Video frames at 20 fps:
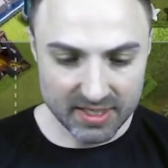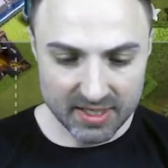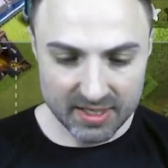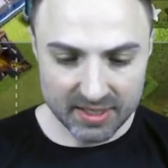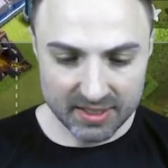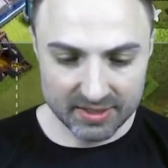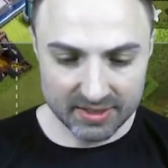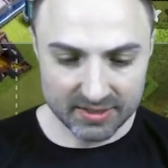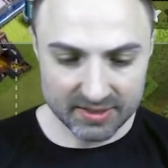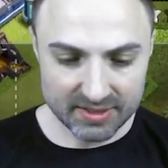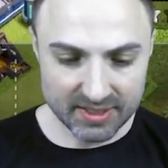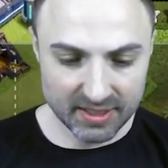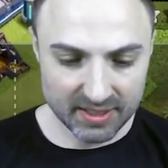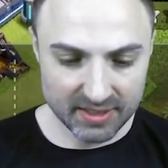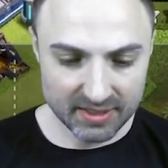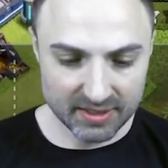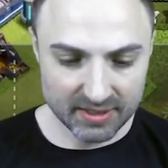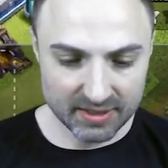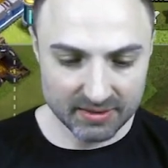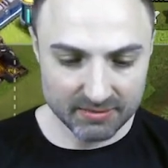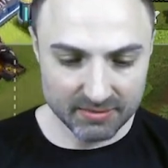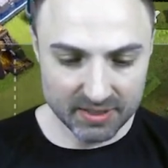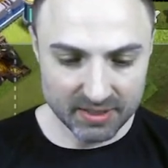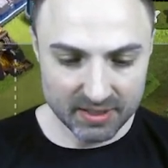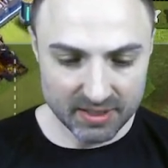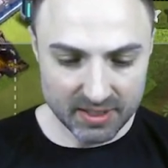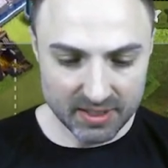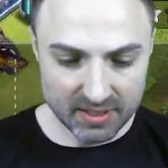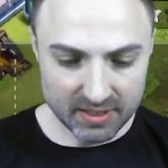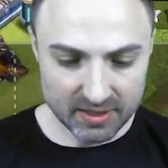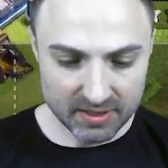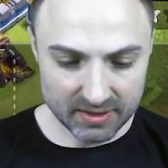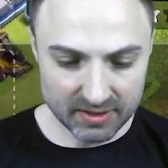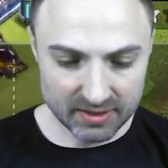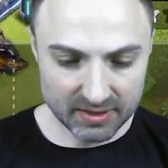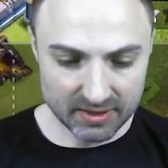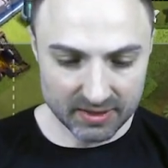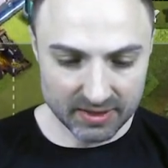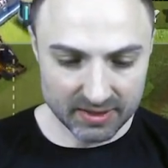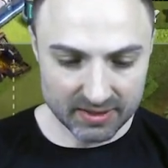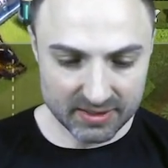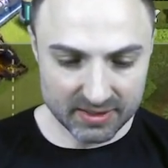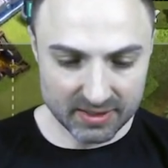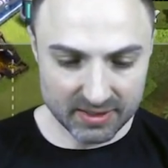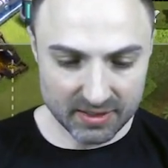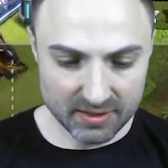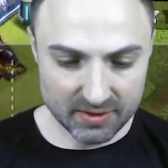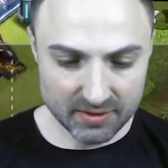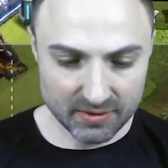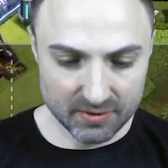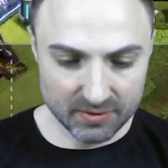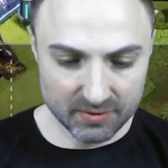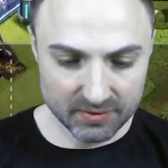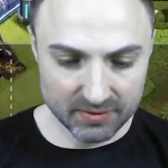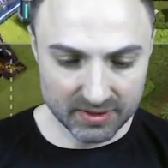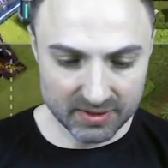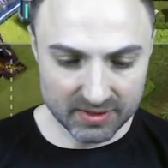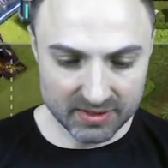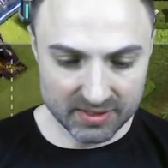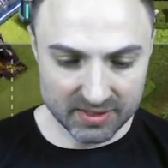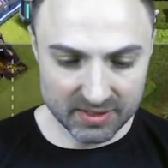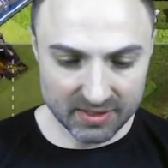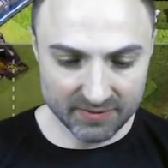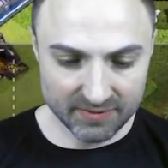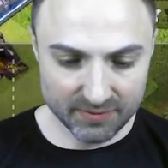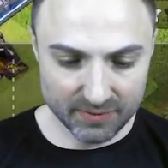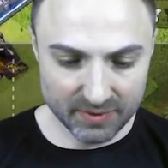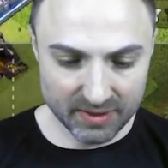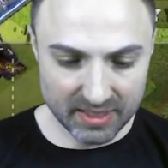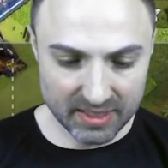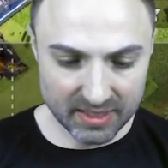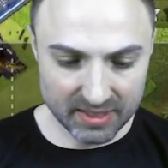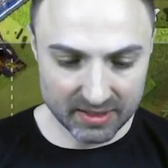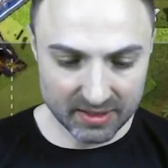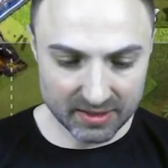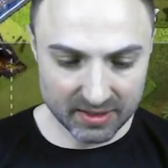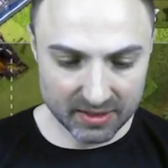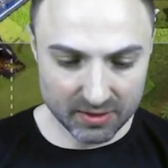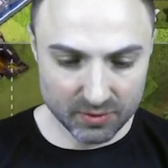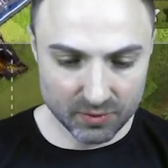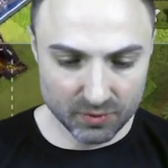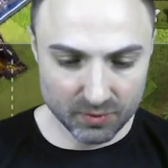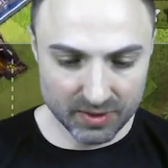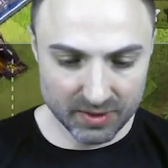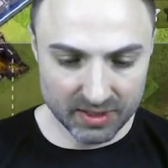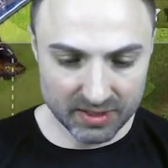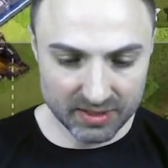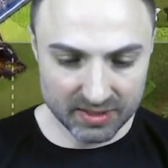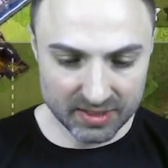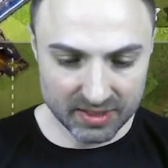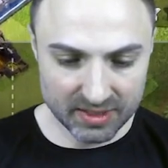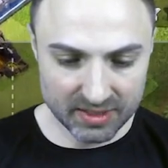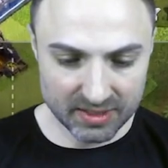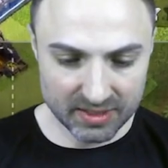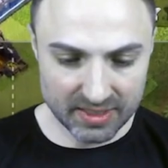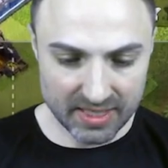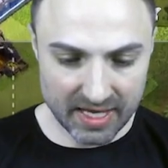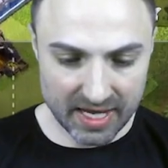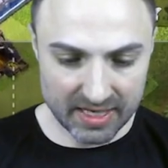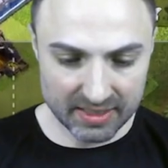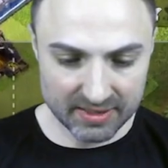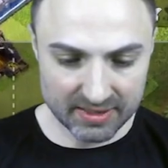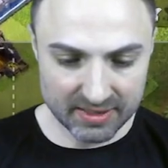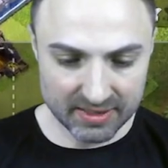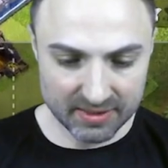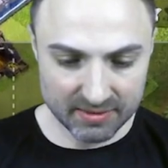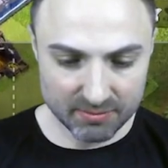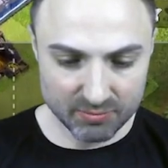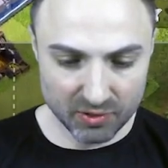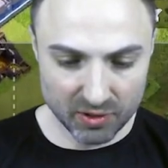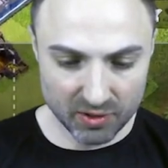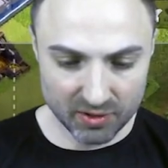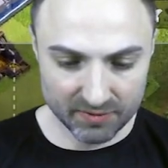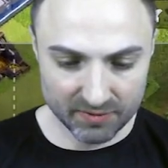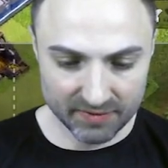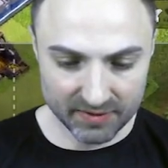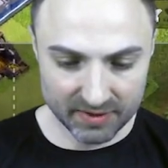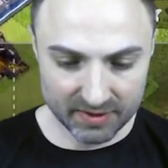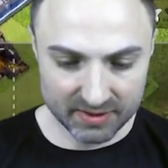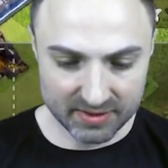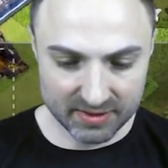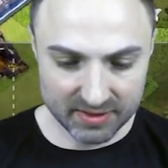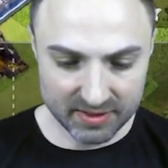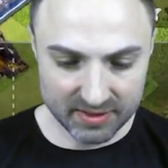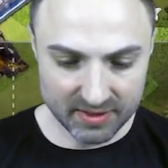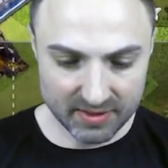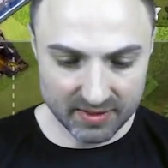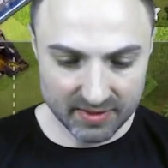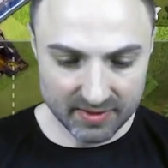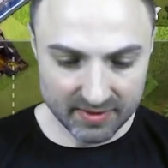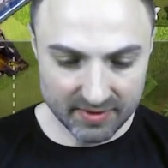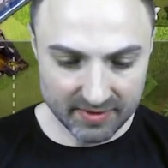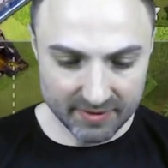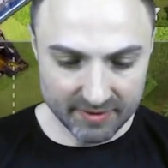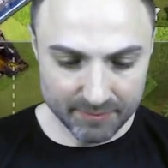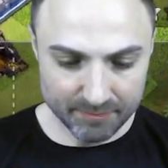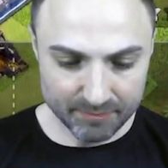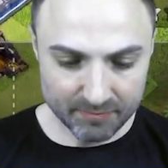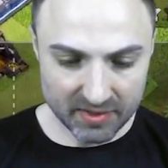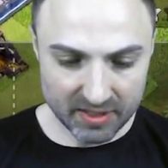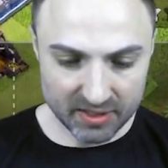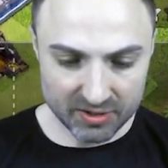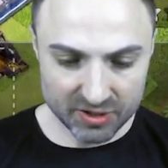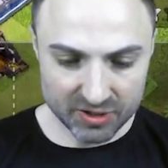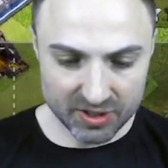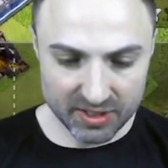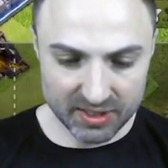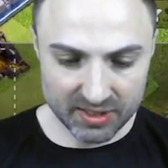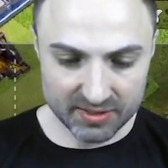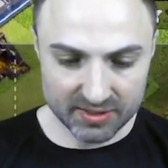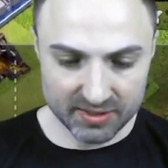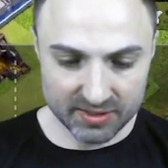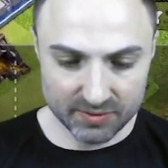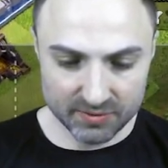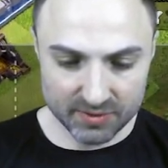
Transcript: in time. Let's go. Let's see if we can't get the queen to get that perfect. She needs to use